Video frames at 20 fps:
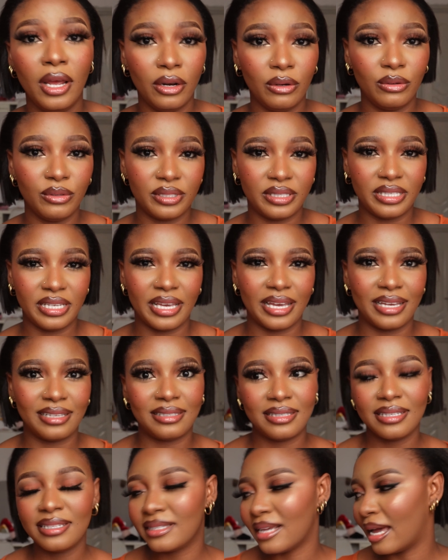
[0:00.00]
lose the hair
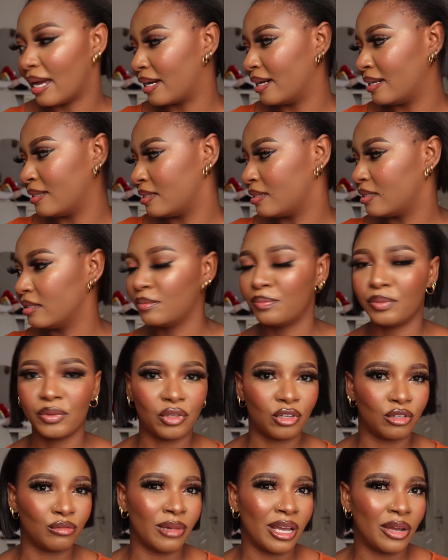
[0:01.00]
since i can still
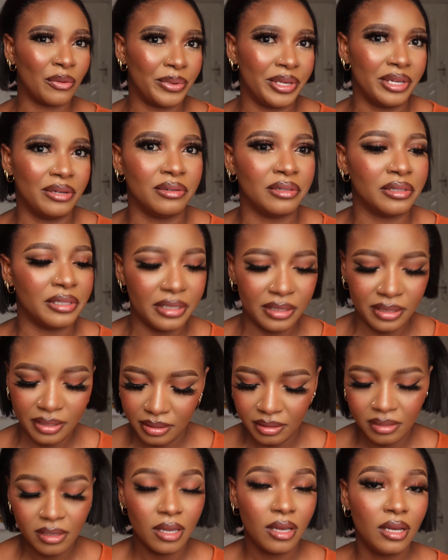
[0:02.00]
put on my wig on
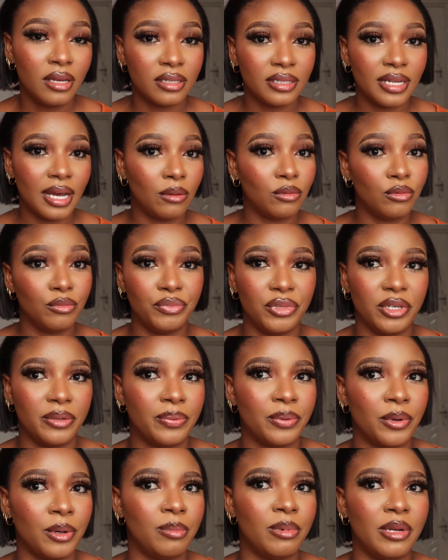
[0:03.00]
it that won't be a
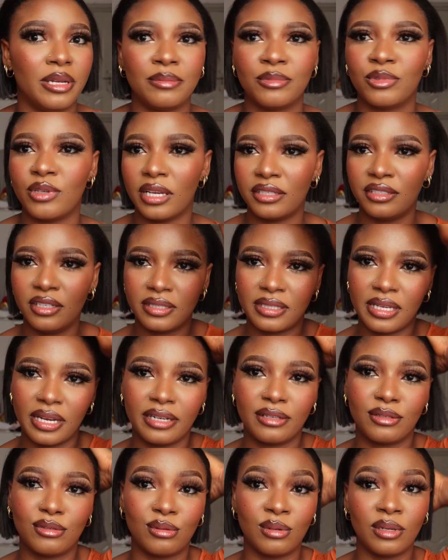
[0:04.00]
problem so i just
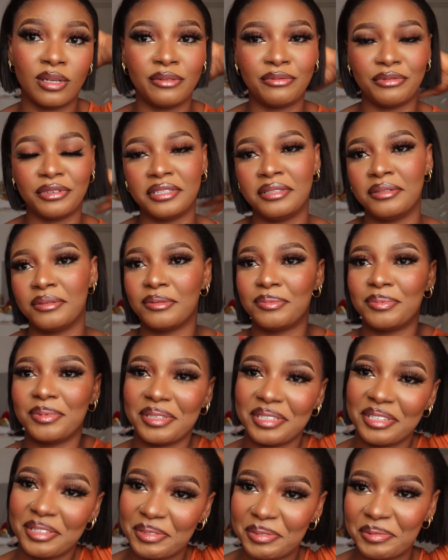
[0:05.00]
decided to leave it to be
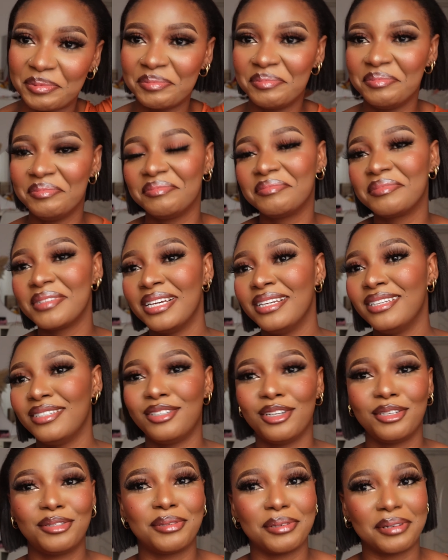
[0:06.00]
you know
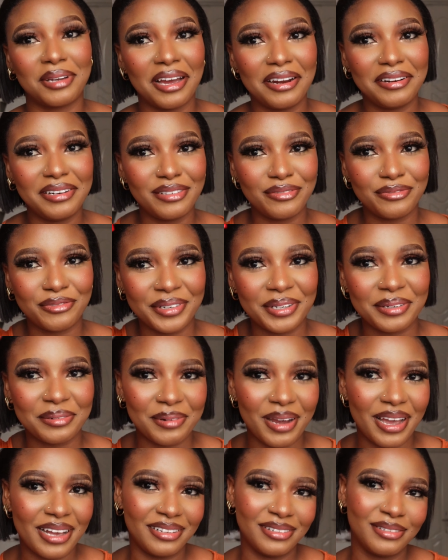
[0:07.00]
just to carry it for a
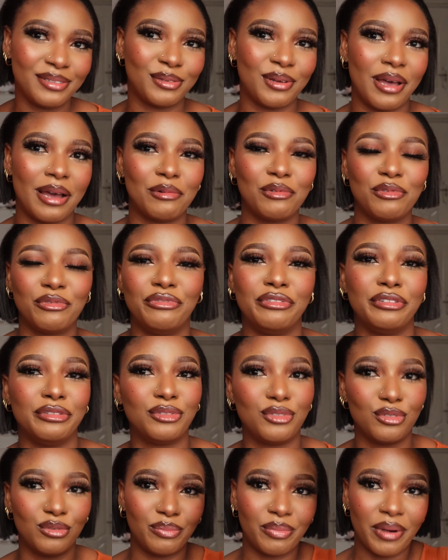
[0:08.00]
while so i won't feel
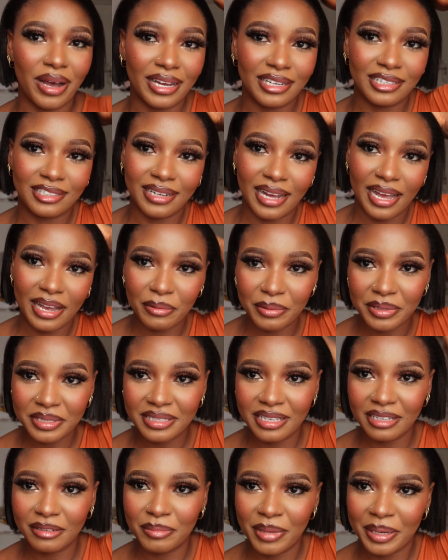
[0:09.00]
too bad that i
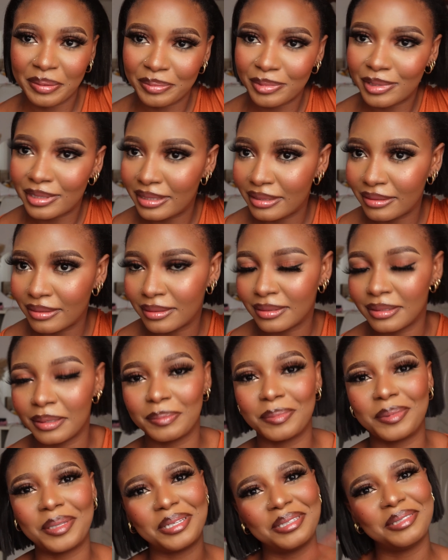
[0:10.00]
wasted my money or
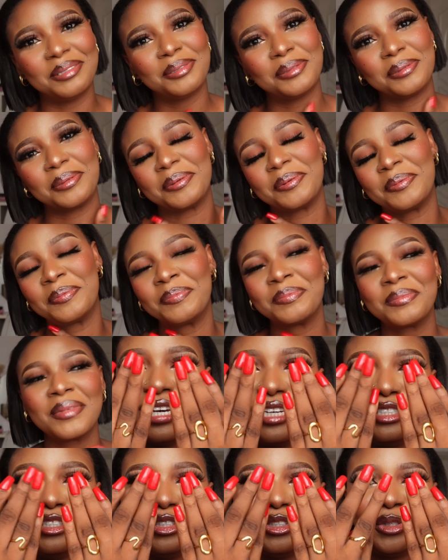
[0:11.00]
something so
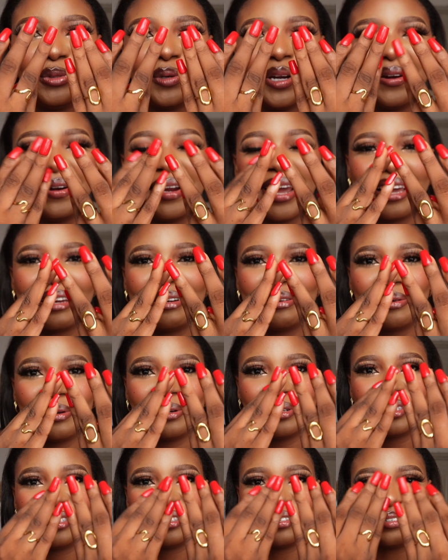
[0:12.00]
the jewelry i
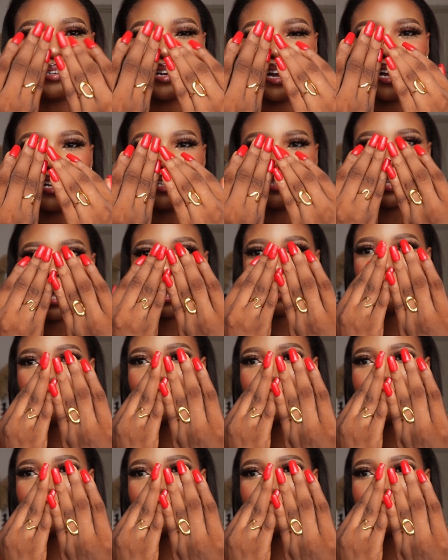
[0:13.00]
got you guys i